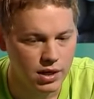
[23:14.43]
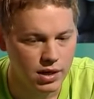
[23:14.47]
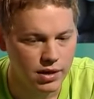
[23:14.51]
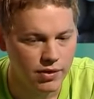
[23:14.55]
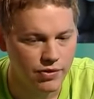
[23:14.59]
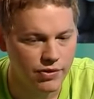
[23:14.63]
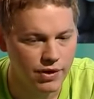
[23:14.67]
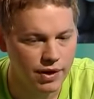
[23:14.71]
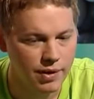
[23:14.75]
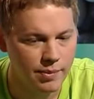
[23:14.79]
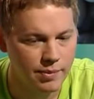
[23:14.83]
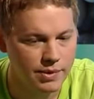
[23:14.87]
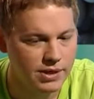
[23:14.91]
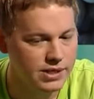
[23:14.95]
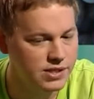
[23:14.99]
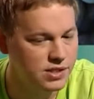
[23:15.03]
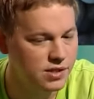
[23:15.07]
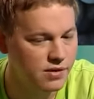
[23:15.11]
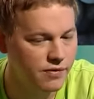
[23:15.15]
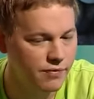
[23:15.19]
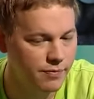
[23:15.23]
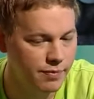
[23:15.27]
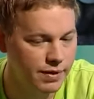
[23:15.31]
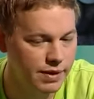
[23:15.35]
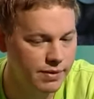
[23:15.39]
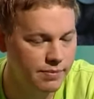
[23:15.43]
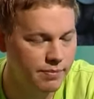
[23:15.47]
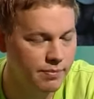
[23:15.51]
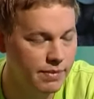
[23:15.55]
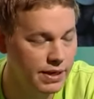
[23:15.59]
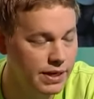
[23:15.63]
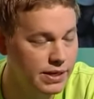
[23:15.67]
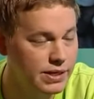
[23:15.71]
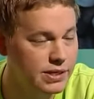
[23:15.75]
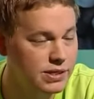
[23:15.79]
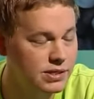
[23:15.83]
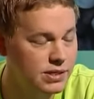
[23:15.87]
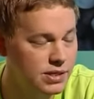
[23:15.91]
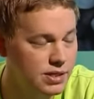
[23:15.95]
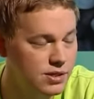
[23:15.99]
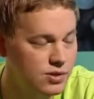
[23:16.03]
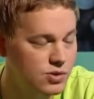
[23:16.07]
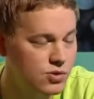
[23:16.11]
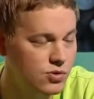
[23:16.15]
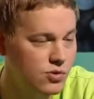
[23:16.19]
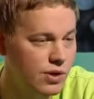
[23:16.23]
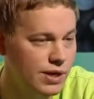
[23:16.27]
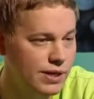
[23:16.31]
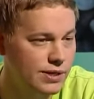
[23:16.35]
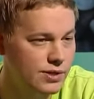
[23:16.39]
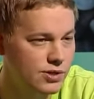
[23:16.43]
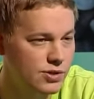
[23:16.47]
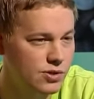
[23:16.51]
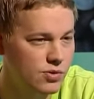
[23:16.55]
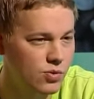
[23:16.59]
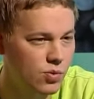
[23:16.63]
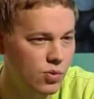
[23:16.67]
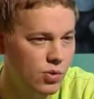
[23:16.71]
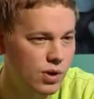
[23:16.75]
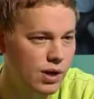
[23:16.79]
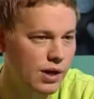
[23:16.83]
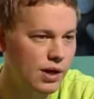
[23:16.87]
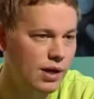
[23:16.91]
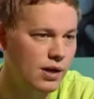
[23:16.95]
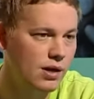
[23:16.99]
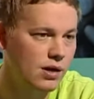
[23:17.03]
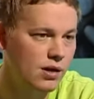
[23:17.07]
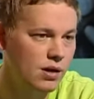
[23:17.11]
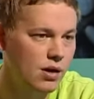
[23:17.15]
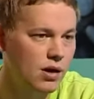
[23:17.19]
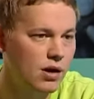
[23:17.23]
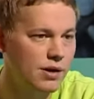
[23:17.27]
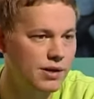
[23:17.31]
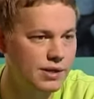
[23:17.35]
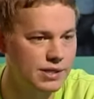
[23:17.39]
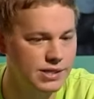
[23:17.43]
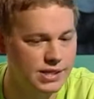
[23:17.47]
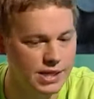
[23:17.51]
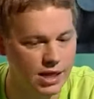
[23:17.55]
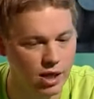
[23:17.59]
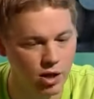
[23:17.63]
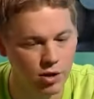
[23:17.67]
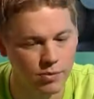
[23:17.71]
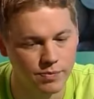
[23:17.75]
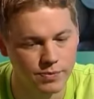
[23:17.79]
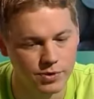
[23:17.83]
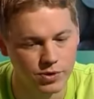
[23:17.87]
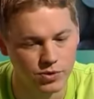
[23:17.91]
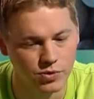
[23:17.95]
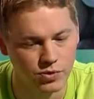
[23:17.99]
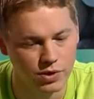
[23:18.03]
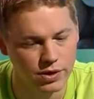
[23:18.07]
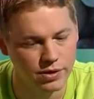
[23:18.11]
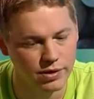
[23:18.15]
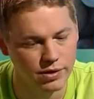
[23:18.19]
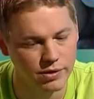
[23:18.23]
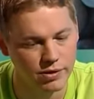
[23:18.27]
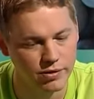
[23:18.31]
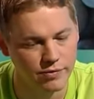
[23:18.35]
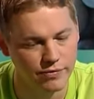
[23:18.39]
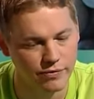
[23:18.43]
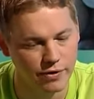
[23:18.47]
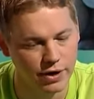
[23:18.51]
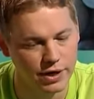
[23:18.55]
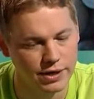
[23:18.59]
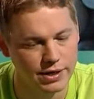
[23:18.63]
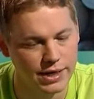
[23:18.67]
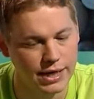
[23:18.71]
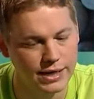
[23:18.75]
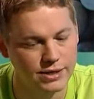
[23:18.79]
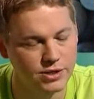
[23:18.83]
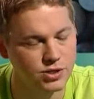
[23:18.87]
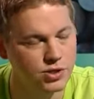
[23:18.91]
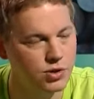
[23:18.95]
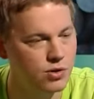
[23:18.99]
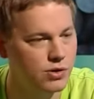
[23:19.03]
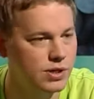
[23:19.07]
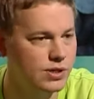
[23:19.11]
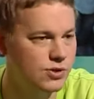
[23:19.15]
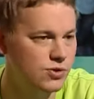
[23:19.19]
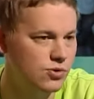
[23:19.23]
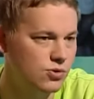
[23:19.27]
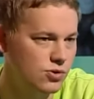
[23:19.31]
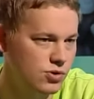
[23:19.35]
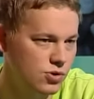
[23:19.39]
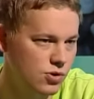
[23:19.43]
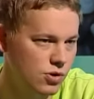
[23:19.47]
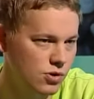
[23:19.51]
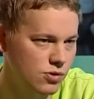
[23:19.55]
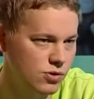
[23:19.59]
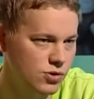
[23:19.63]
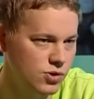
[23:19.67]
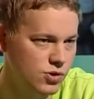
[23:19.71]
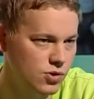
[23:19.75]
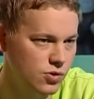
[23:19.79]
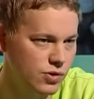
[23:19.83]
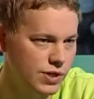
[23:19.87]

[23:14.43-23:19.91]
There must have been many situations where God has helped you in the financial issues also.